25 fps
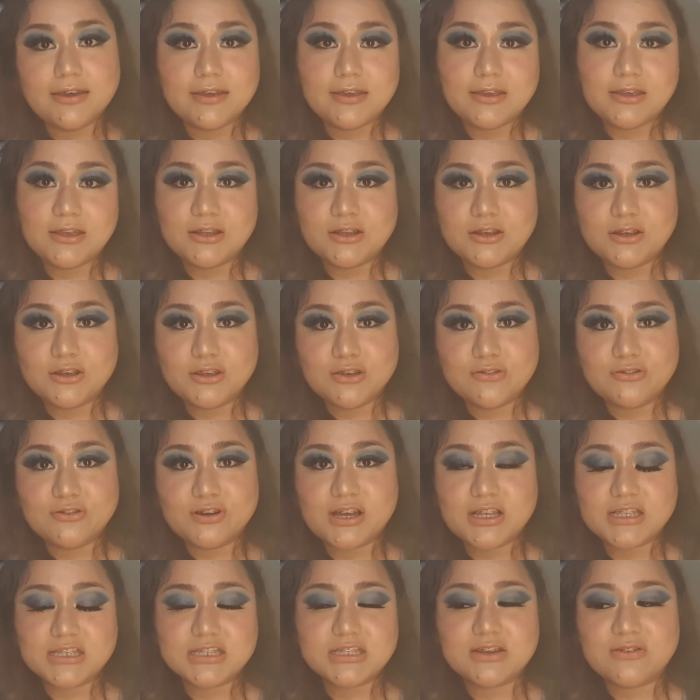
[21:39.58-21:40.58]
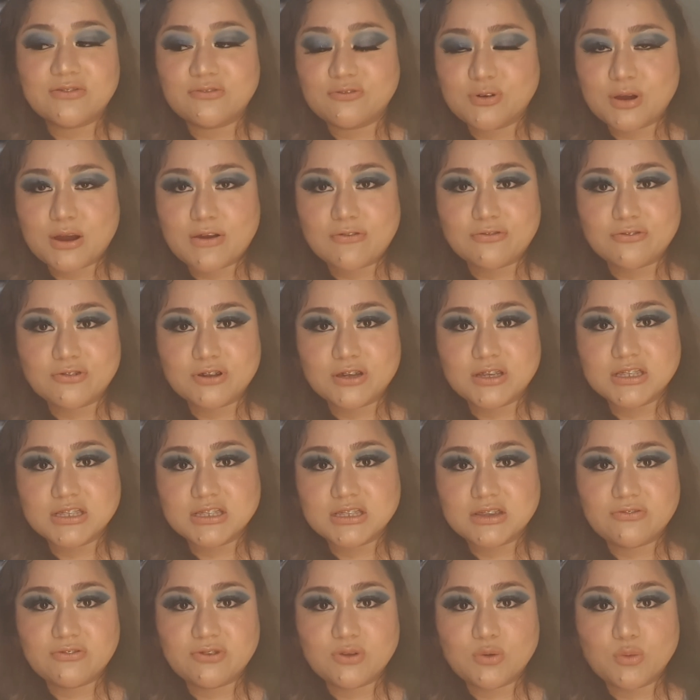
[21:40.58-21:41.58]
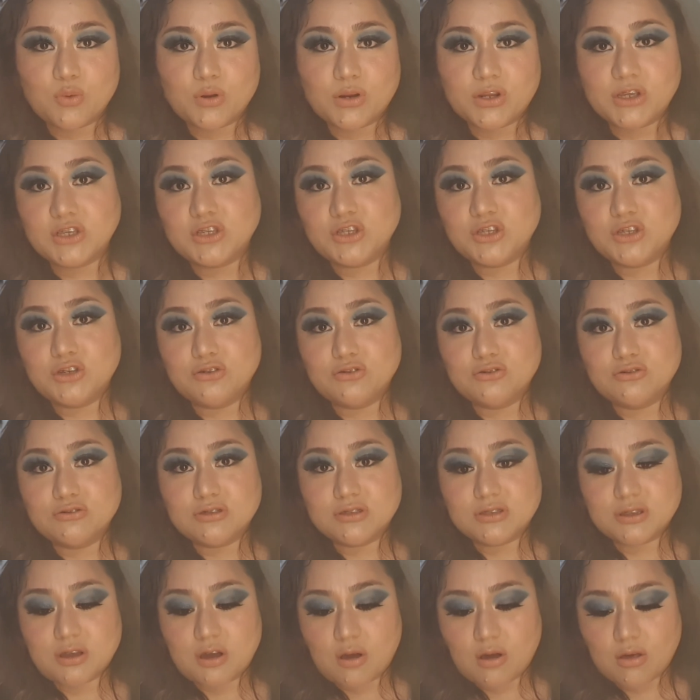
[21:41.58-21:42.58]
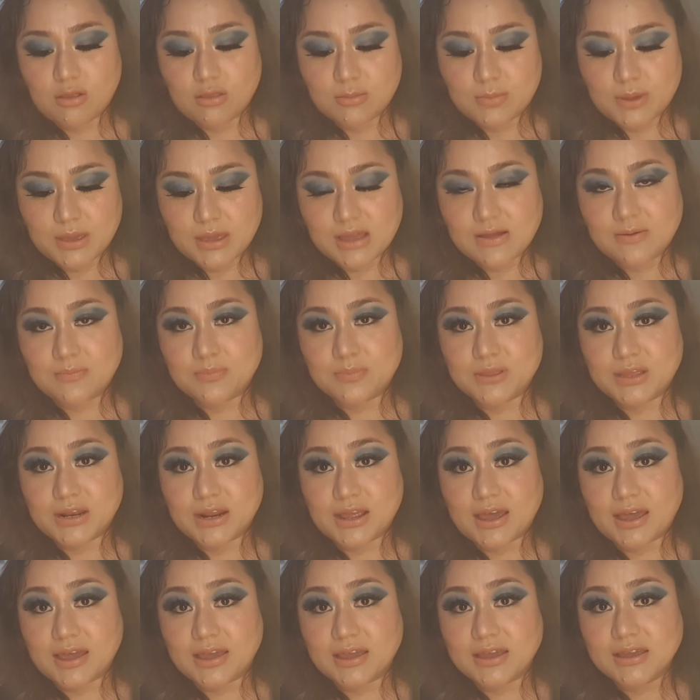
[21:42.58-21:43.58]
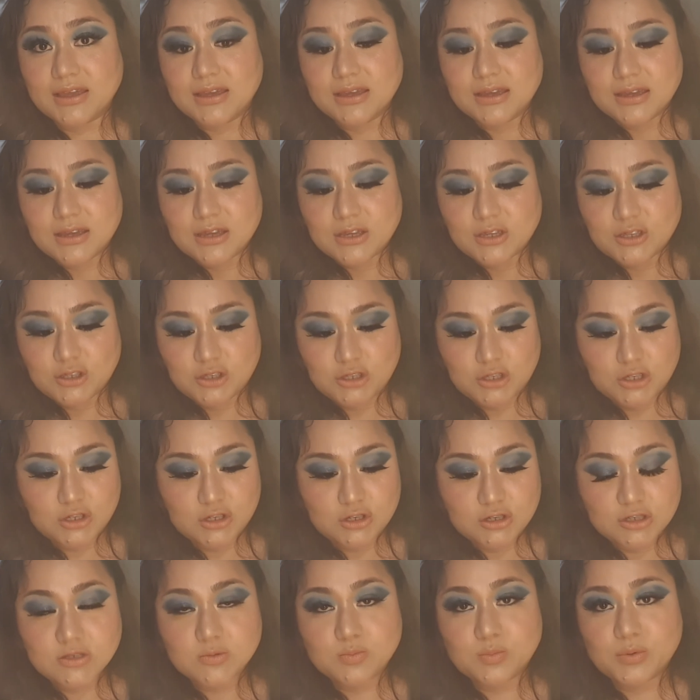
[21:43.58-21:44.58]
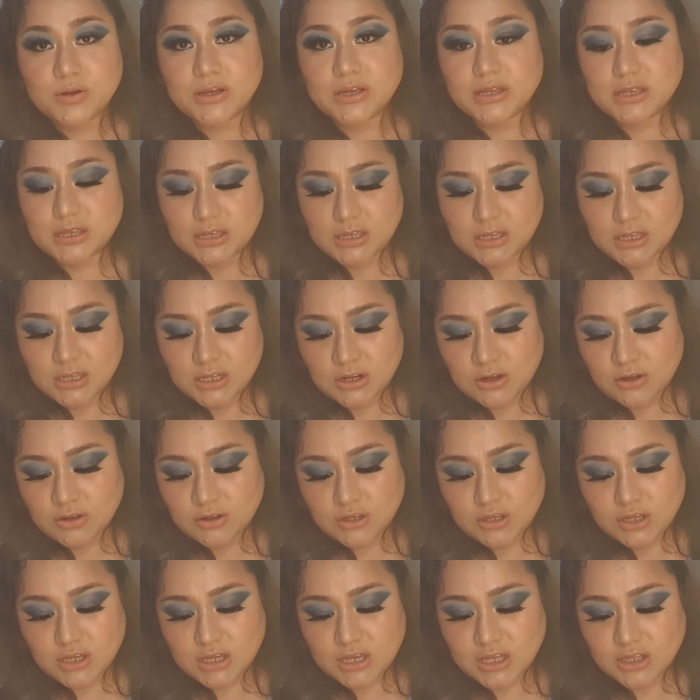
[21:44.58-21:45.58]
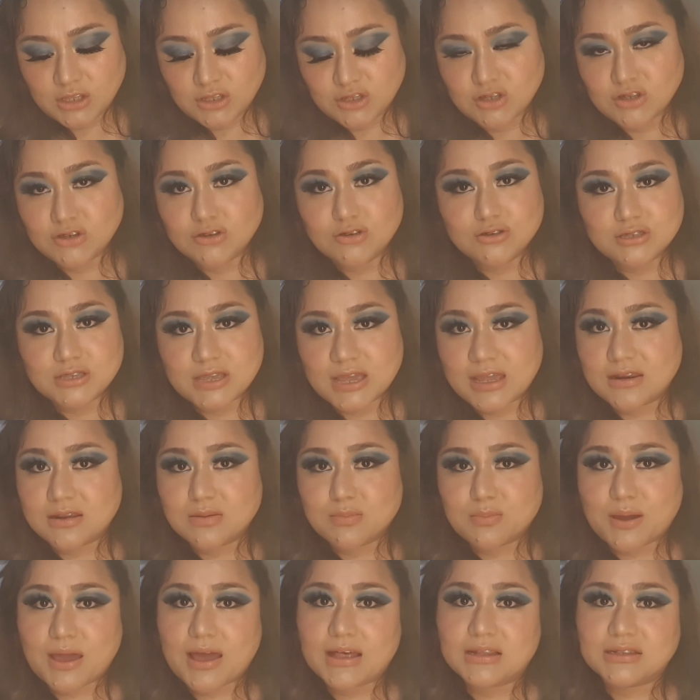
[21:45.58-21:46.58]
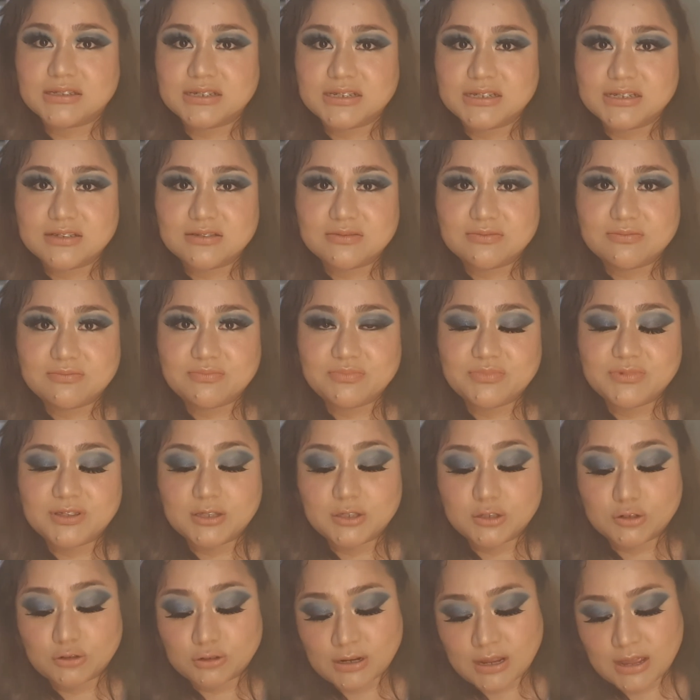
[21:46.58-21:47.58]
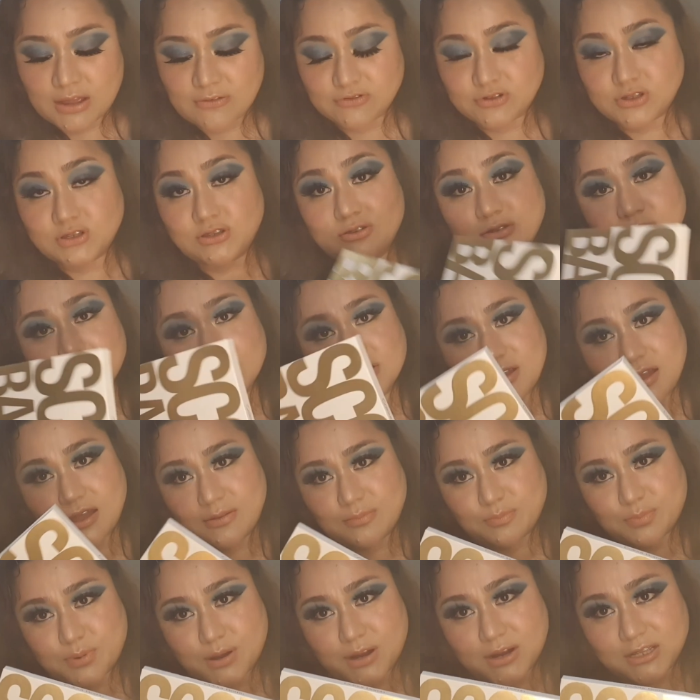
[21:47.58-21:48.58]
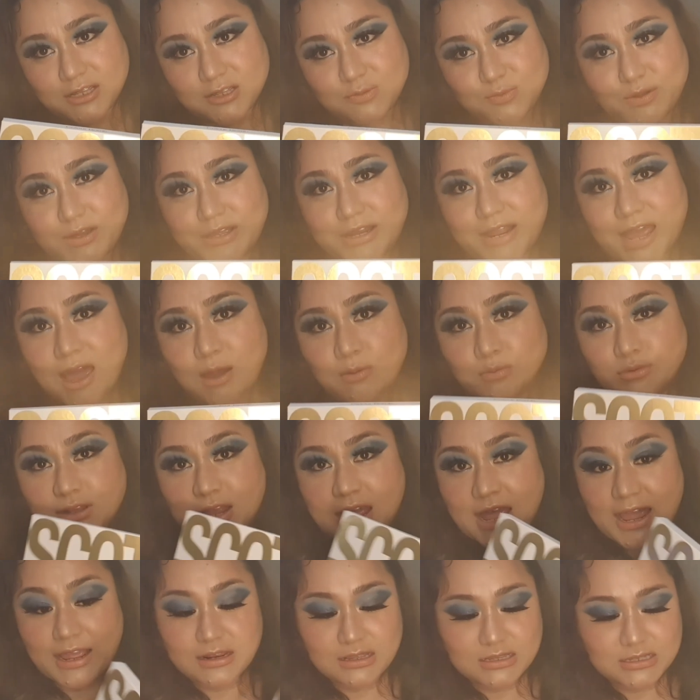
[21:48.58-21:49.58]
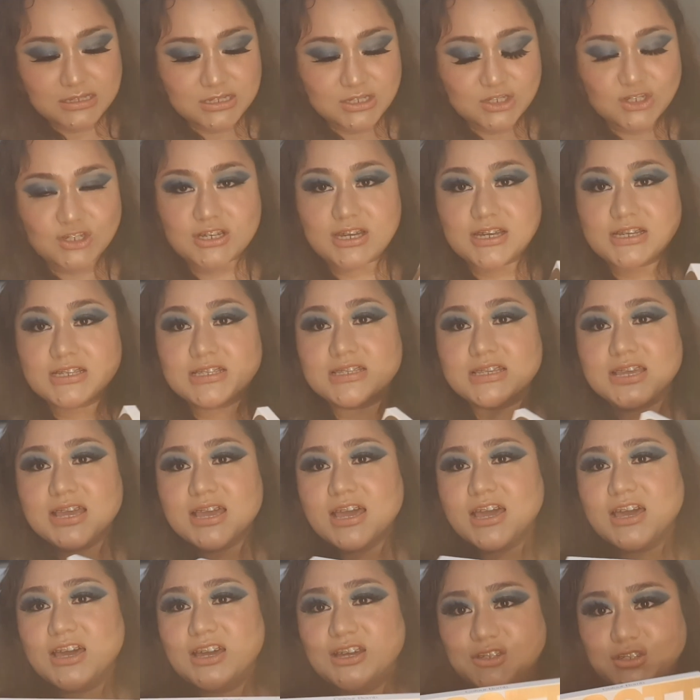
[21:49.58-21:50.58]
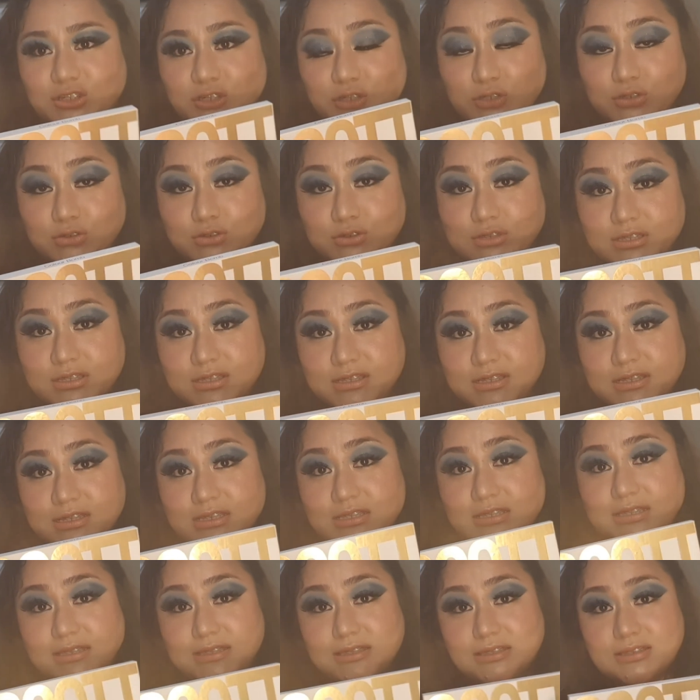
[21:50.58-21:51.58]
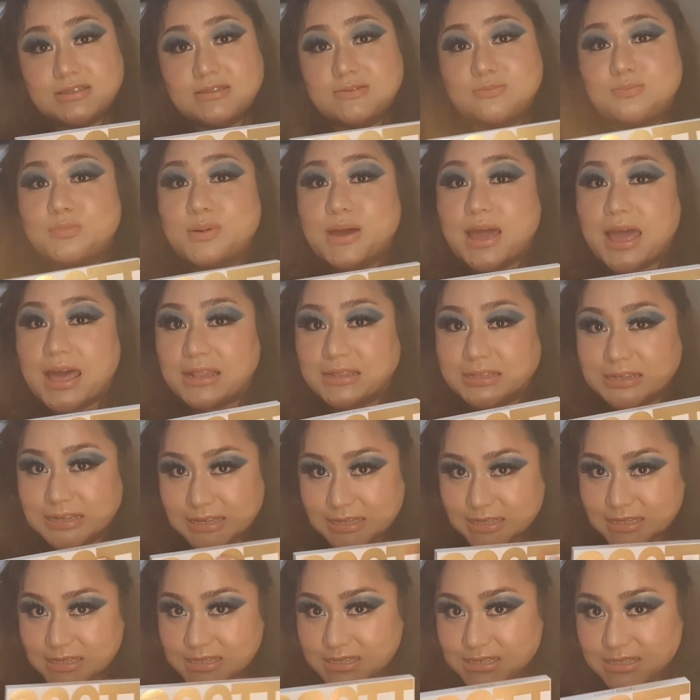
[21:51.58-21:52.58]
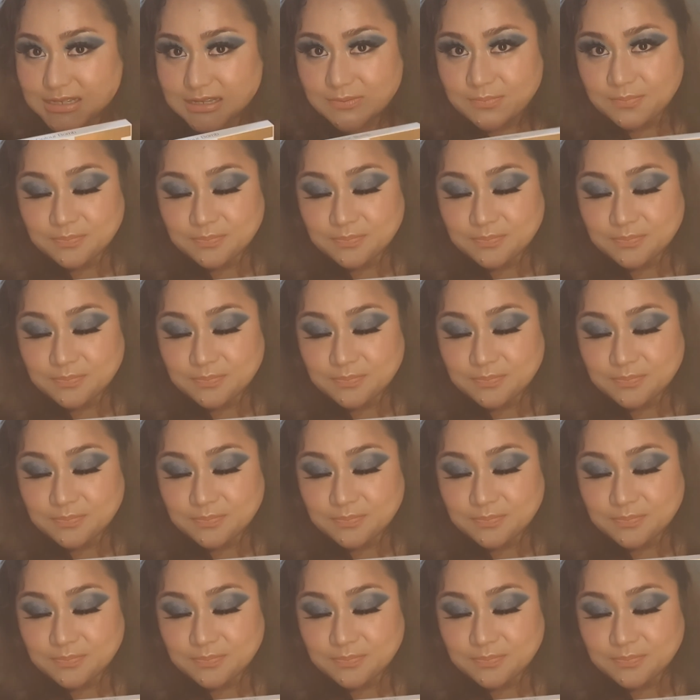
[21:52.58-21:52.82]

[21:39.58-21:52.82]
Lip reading: you know you've got some reference if you want to use all the makeup that I use. But you know, you can use any palette, you don't have to use Scott Barnes, but I would highly suggest use this palette